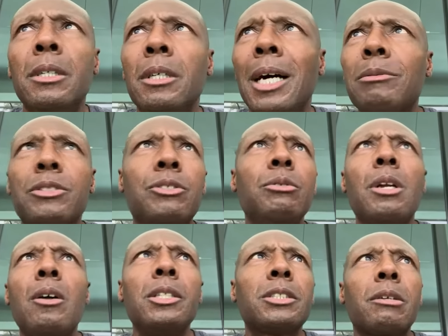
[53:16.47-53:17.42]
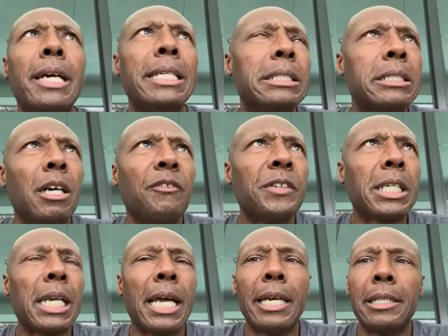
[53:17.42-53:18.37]
I was doing all this crazy stuff in
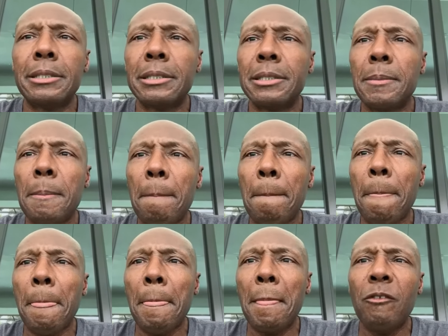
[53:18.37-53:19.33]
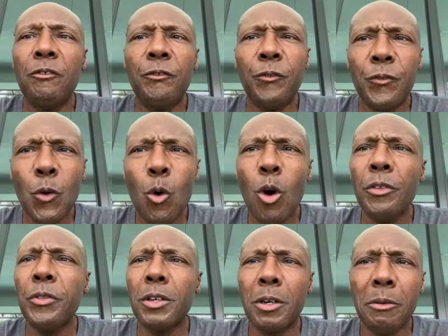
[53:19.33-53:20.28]
class.
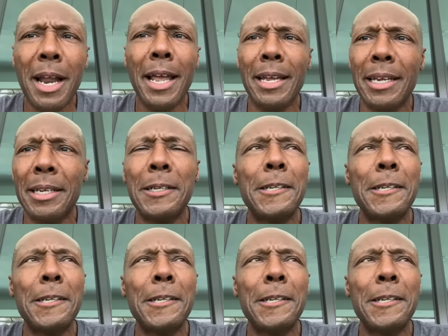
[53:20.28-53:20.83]
Fourth grade.